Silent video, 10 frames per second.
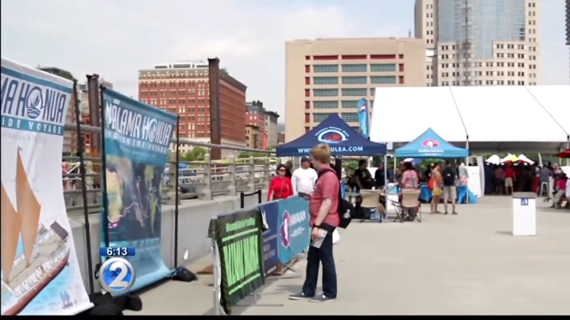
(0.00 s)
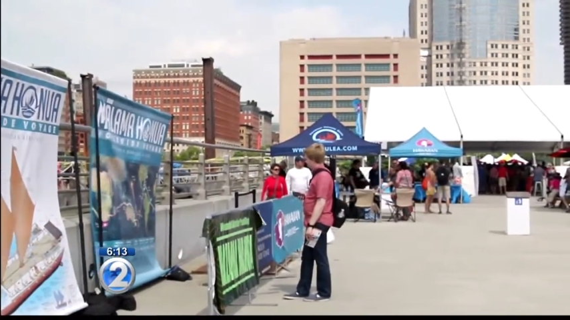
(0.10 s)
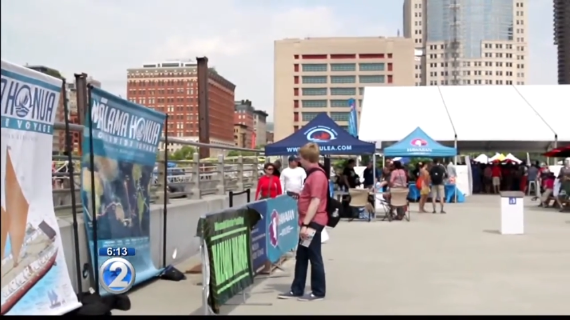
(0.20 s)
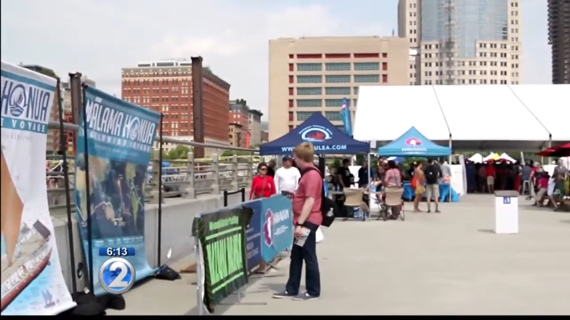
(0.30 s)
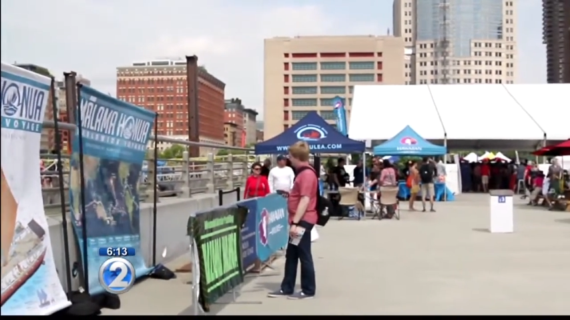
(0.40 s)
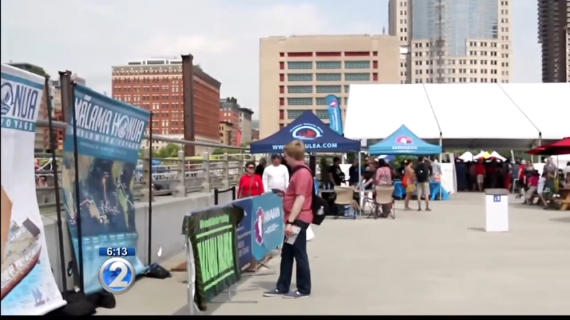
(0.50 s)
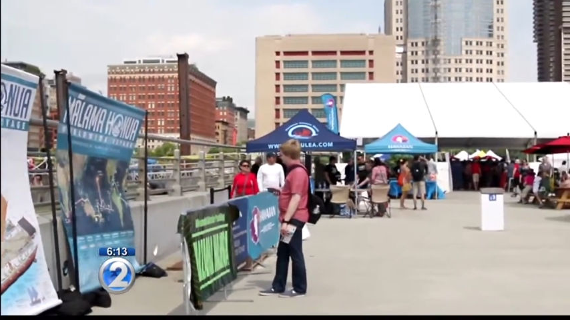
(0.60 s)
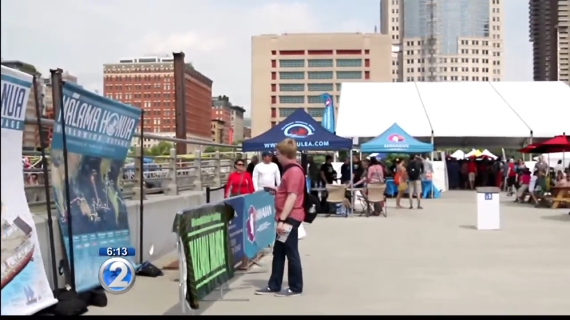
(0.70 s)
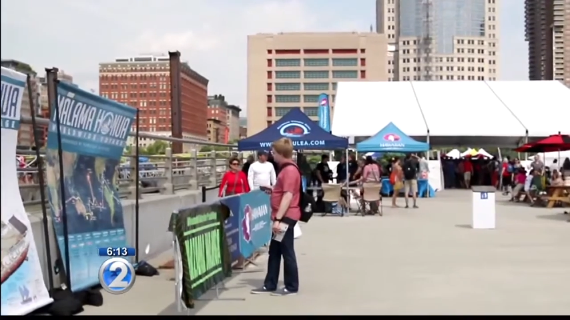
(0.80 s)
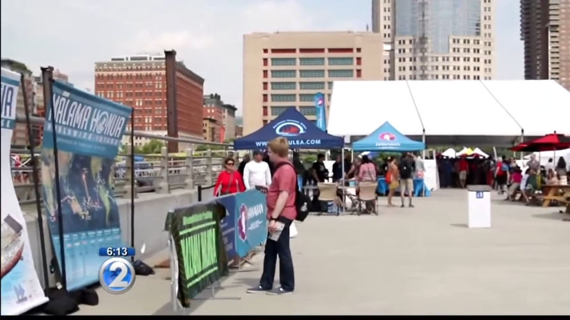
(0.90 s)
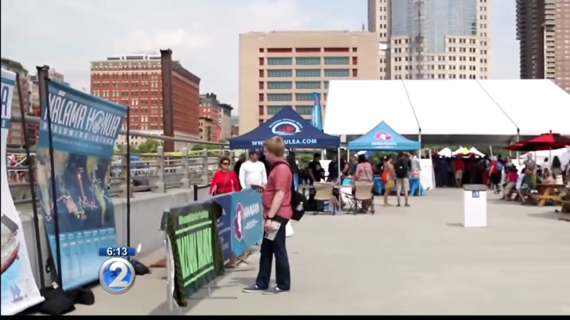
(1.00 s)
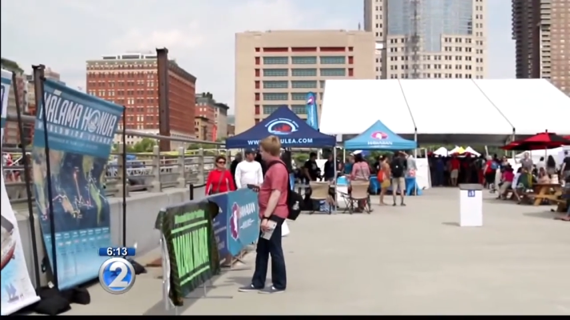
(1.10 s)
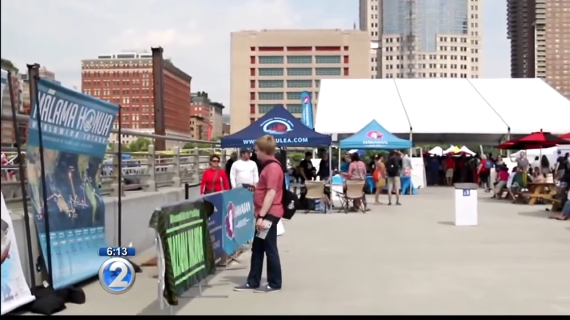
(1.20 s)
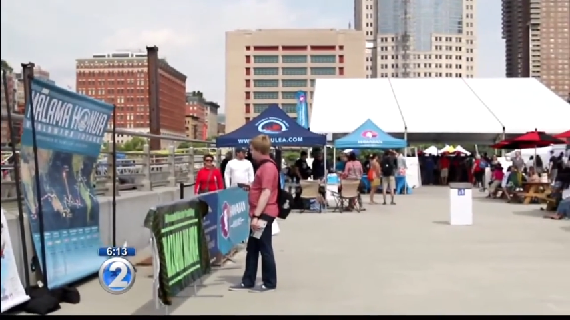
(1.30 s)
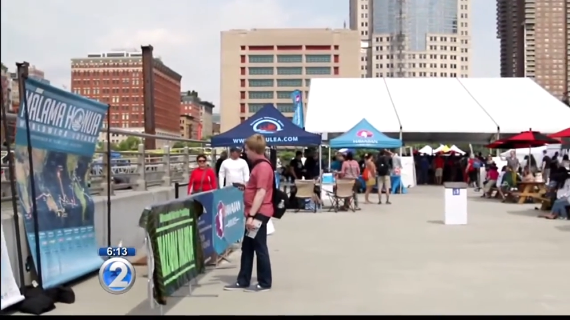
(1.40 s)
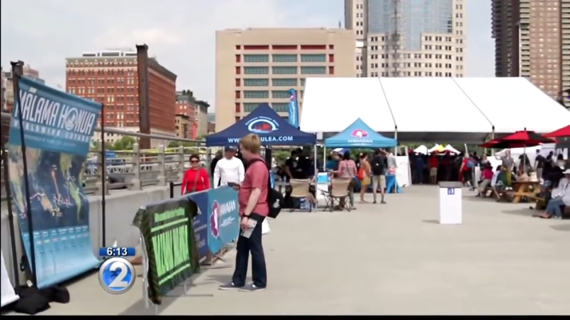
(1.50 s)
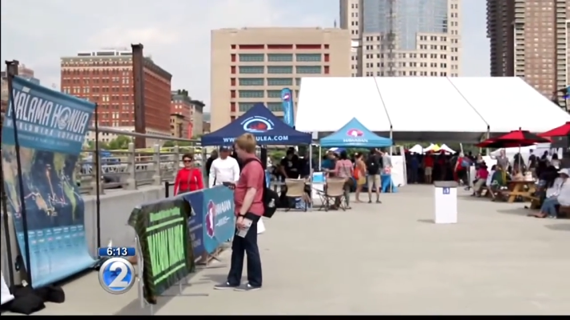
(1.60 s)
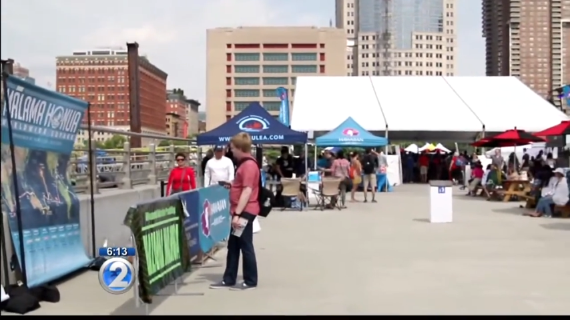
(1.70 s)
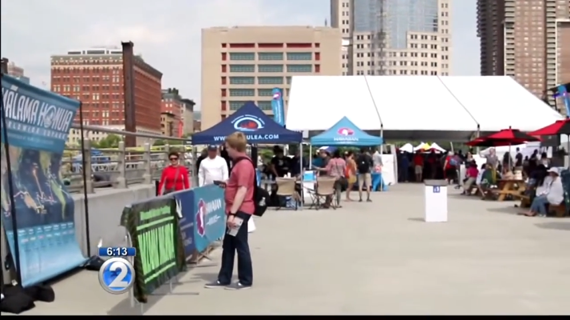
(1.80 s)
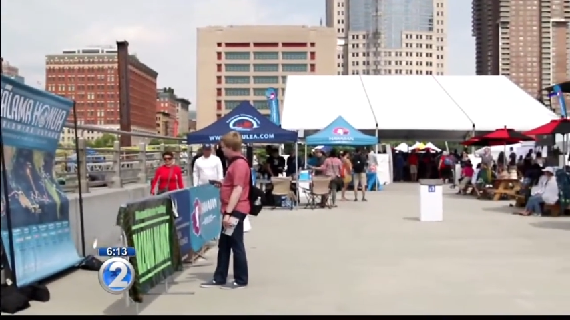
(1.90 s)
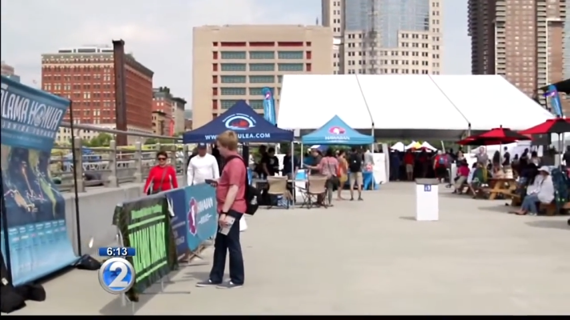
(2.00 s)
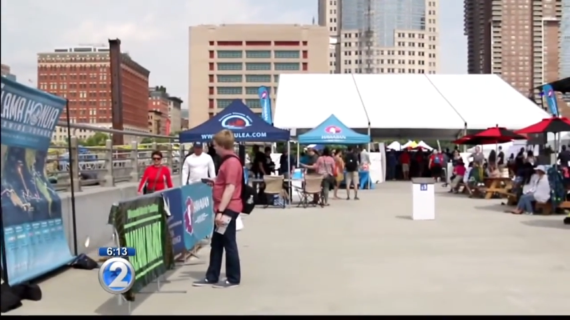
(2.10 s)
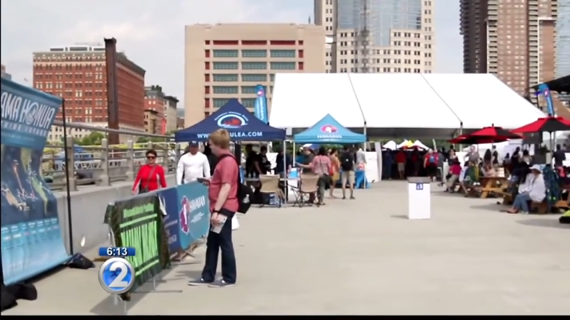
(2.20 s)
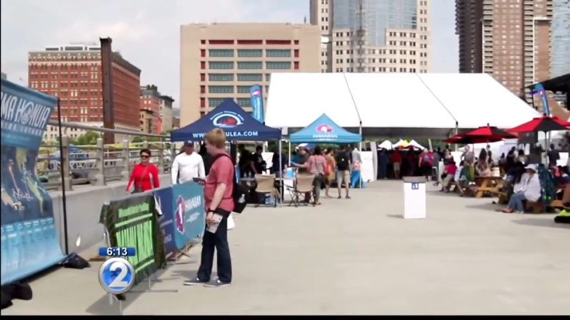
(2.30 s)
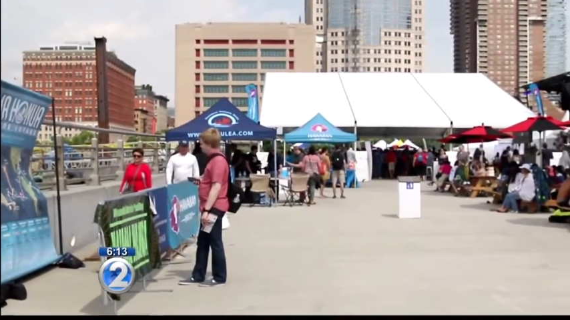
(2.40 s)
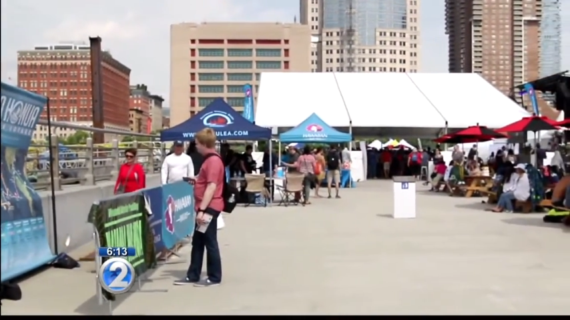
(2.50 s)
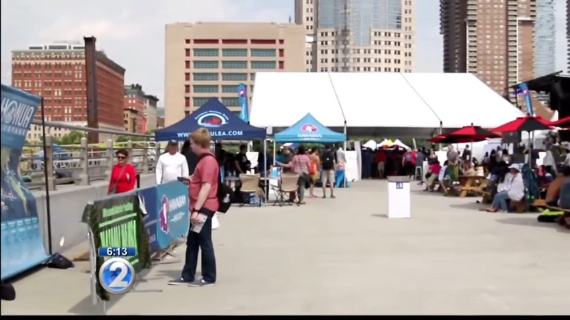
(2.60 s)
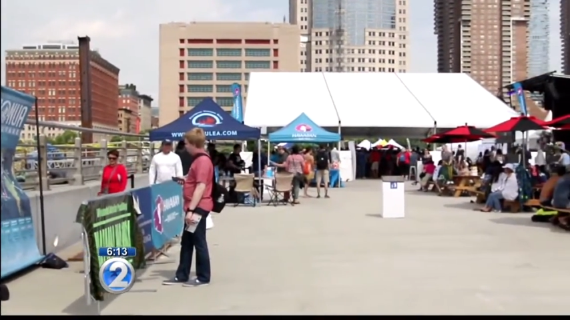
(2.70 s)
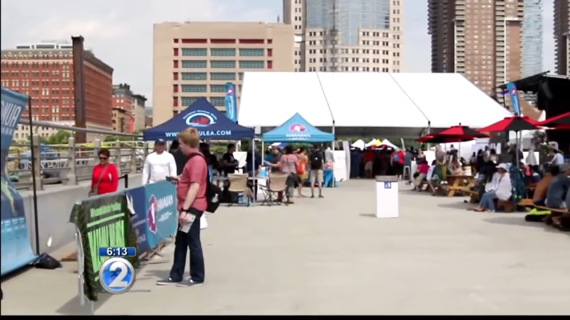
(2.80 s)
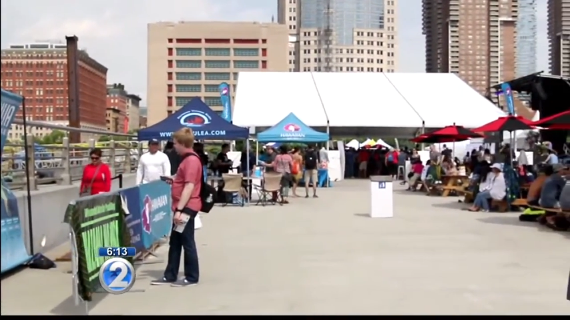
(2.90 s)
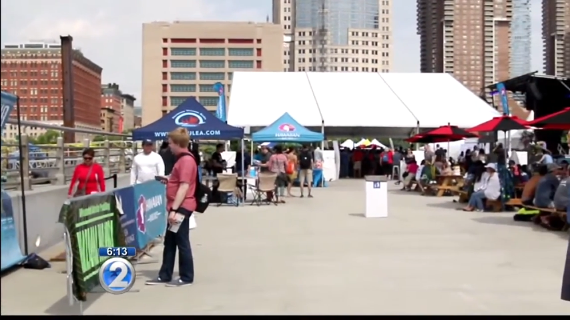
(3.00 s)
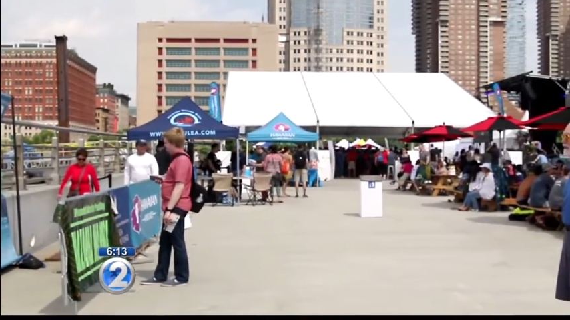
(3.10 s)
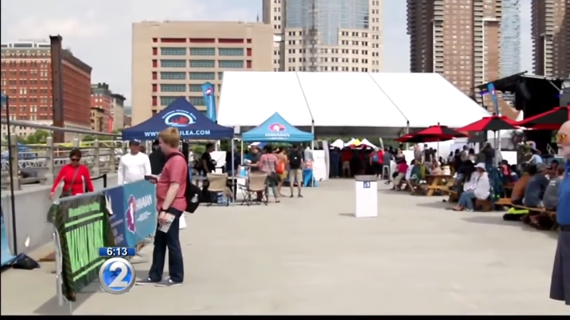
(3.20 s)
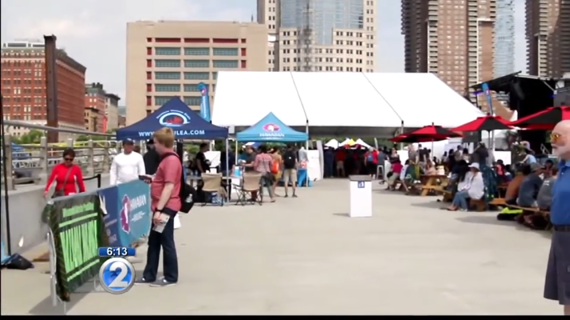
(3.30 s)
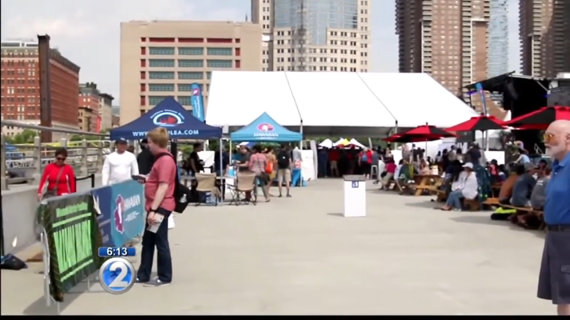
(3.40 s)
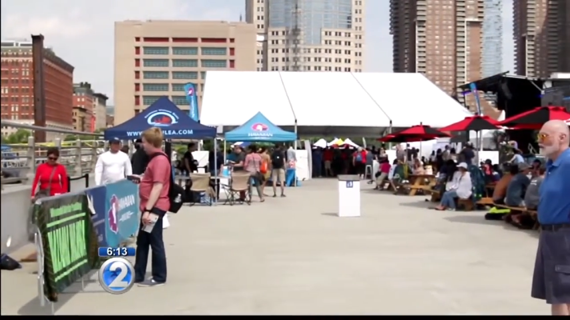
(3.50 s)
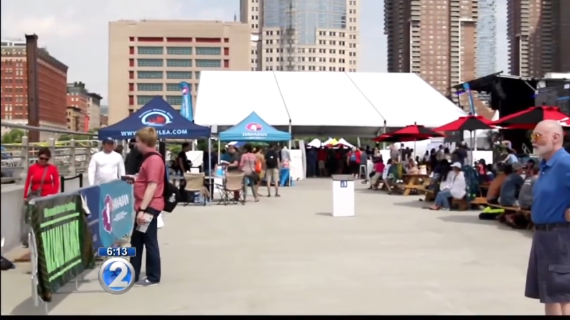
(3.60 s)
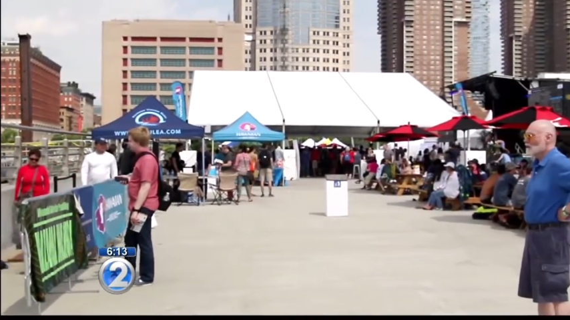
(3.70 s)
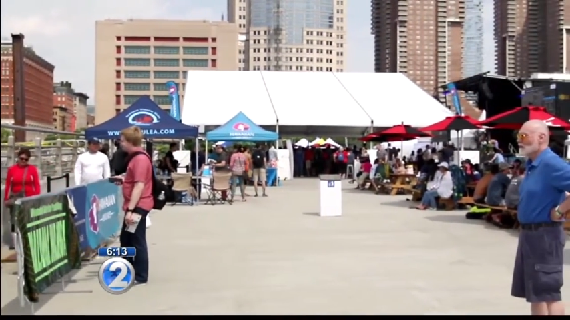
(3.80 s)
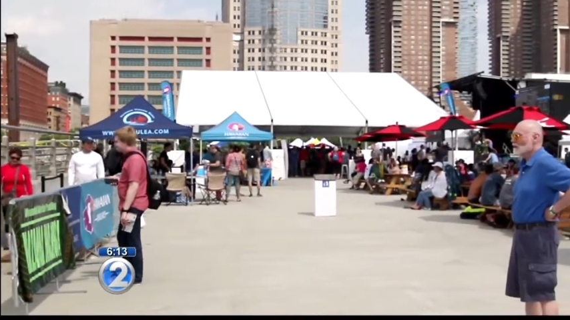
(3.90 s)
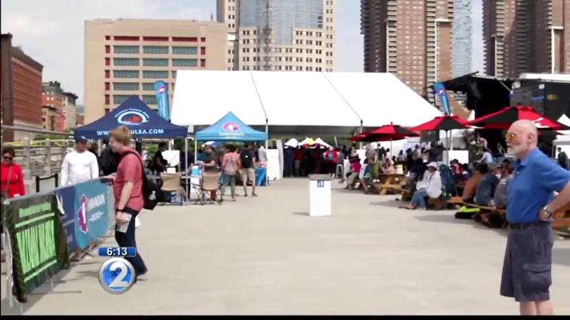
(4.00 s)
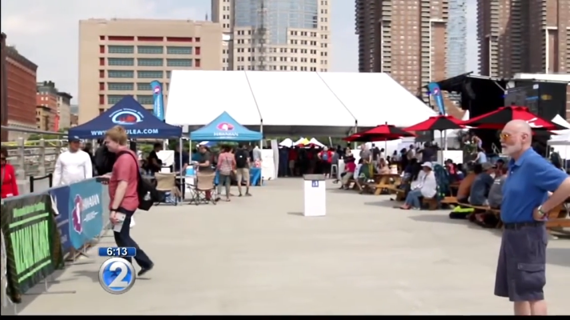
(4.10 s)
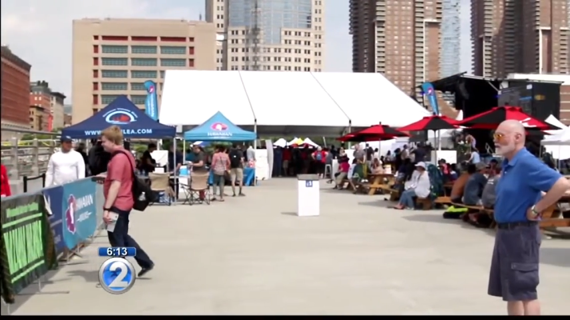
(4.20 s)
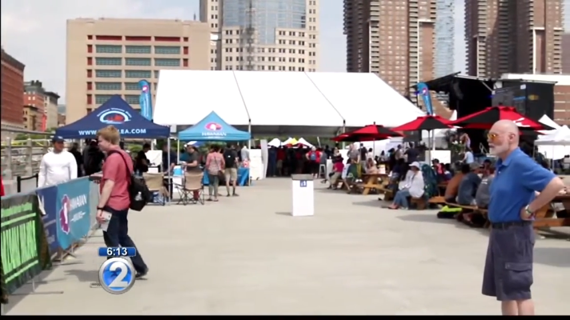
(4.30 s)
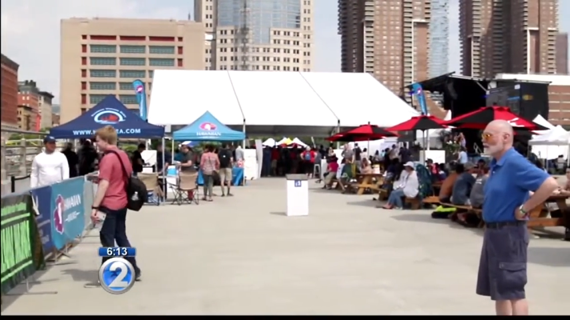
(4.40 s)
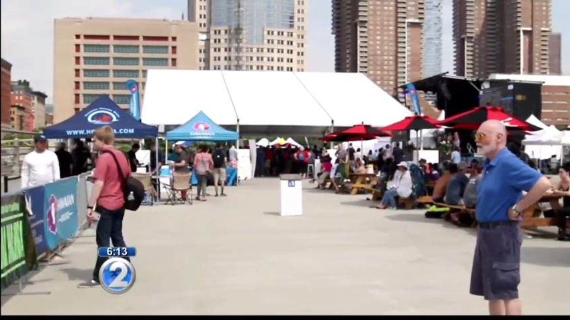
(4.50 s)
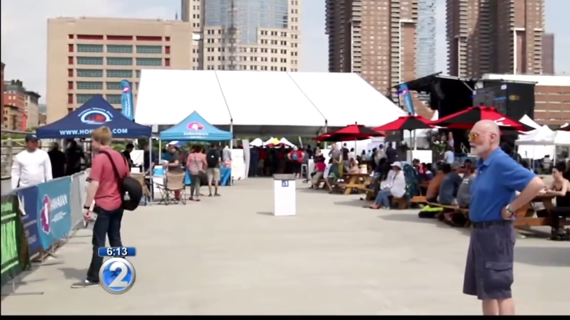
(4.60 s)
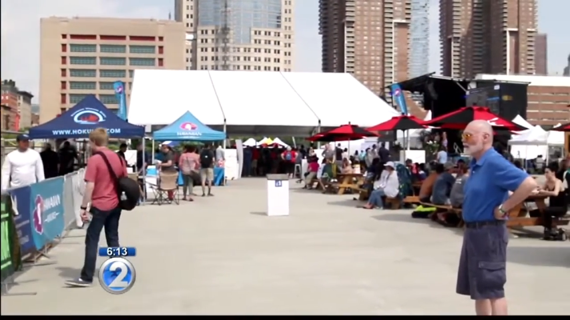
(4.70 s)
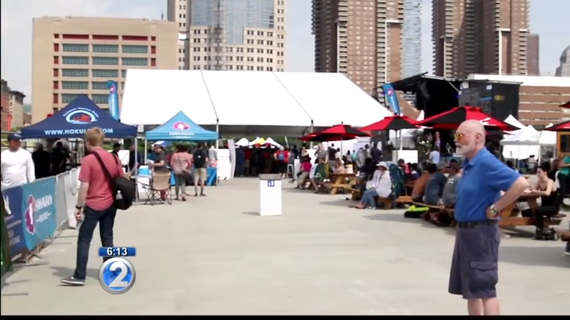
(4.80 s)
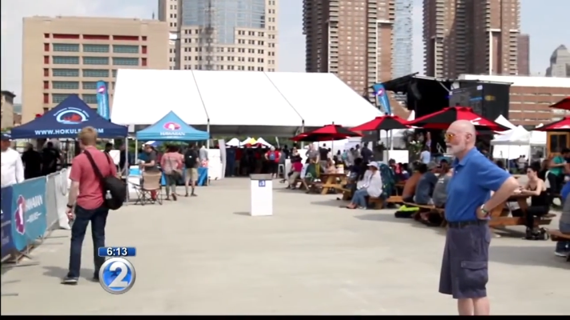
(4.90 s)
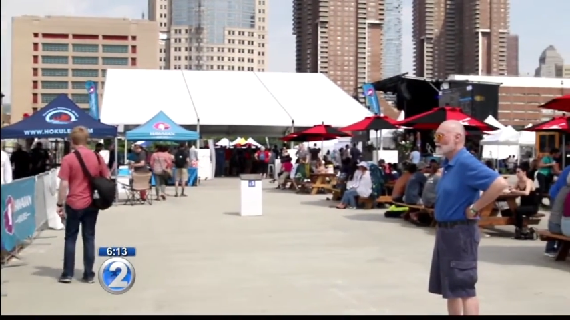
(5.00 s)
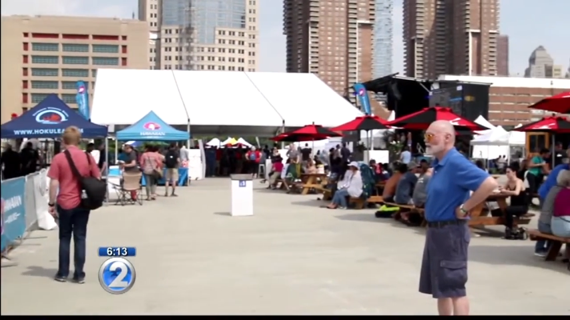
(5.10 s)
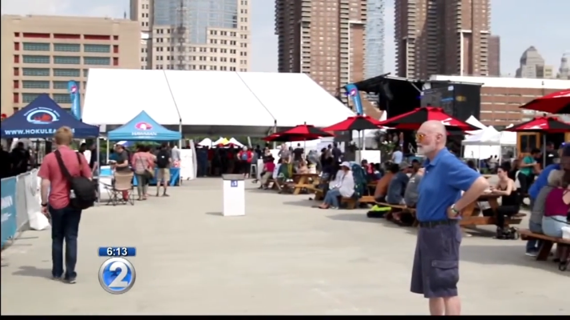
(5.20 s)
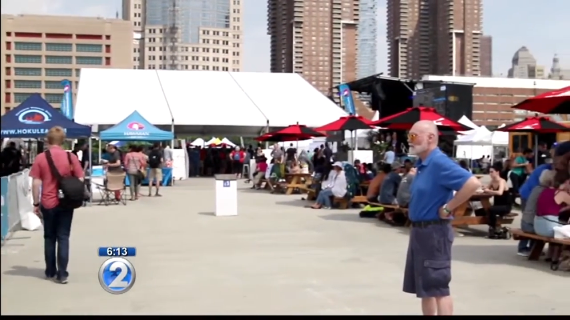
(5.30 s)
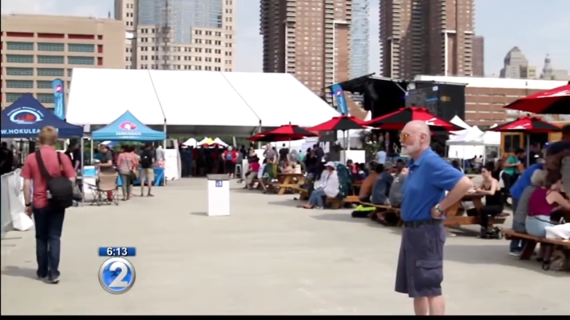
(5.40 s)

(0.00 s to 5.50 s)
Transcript: [unreadable: no face in view]